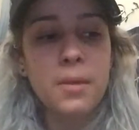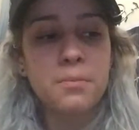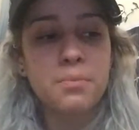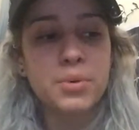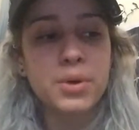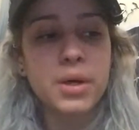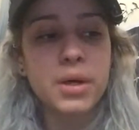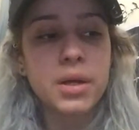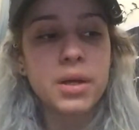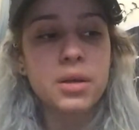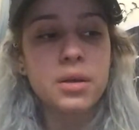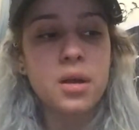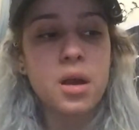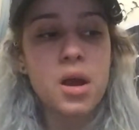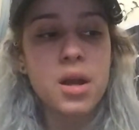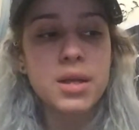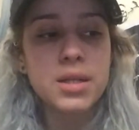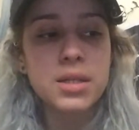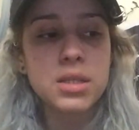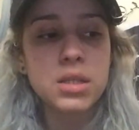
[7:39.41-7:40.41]
But
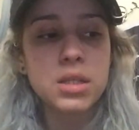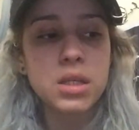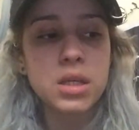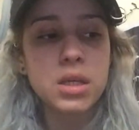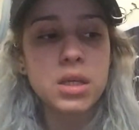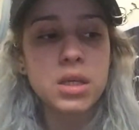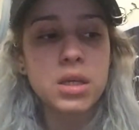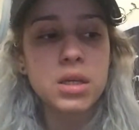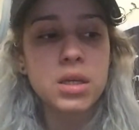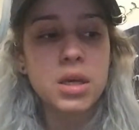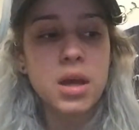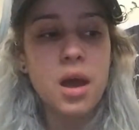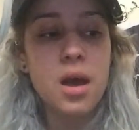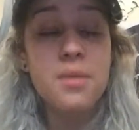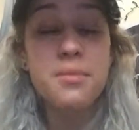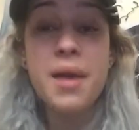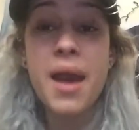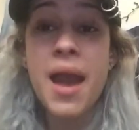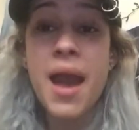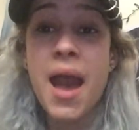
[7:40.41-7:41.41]
honestly,
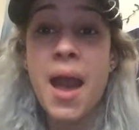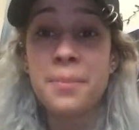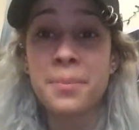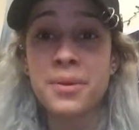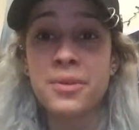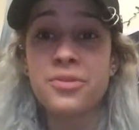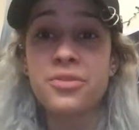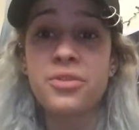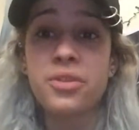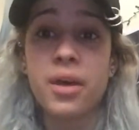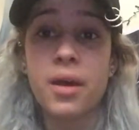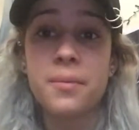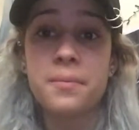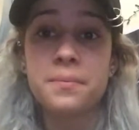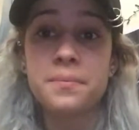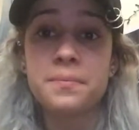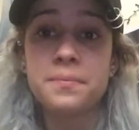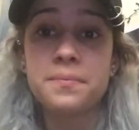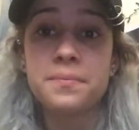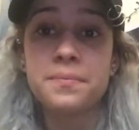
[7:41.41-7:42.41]
I'm happy for
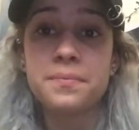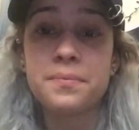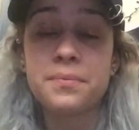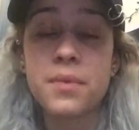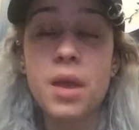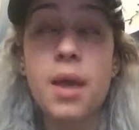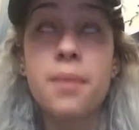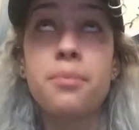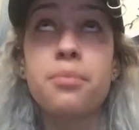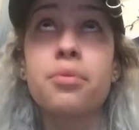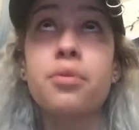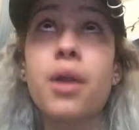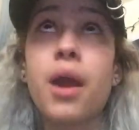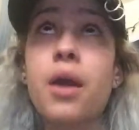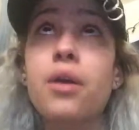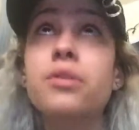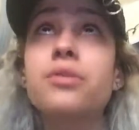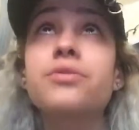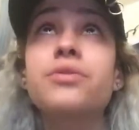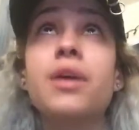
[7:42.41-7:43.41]
them. I'm
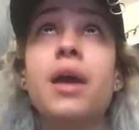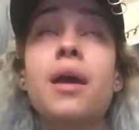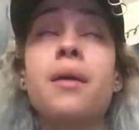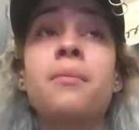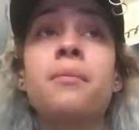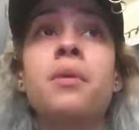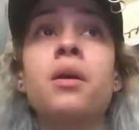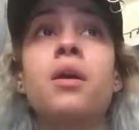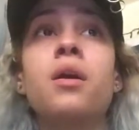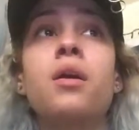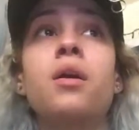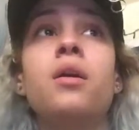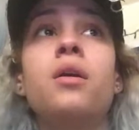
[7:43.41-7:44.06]
proud of them.